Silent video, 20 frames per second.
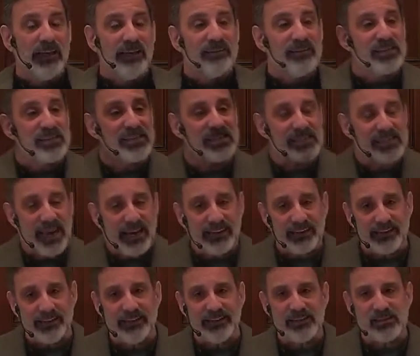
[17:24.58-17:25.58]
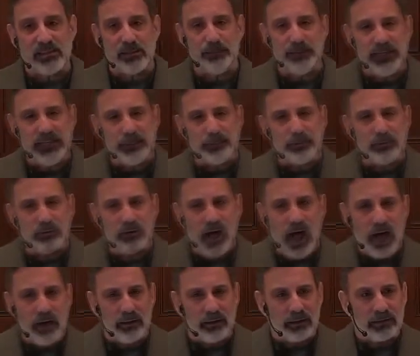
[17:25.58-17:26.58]
The second is to be a
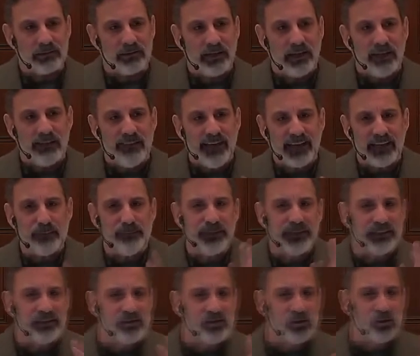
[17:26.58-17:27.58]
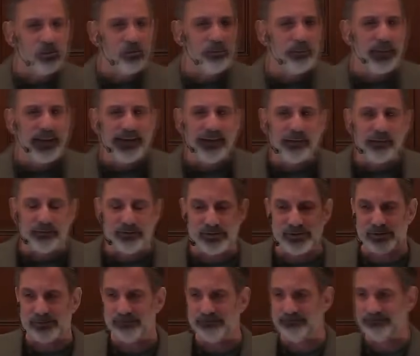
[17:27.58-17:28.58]
product that can be consumed by
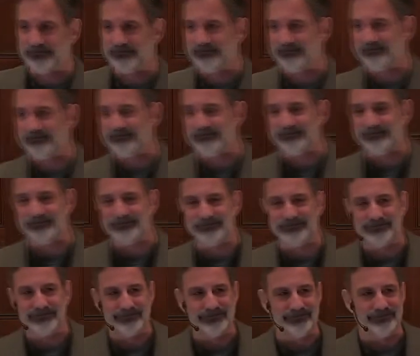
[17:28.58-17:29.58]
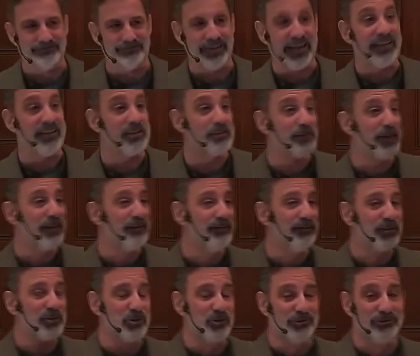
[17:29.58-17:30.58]
others and is
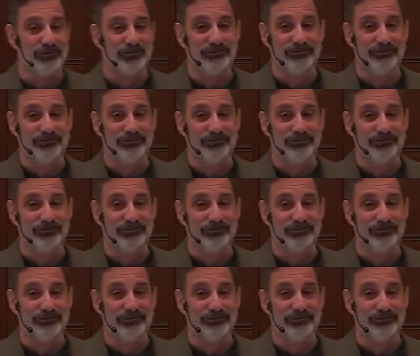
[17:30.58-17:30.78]
beneficial.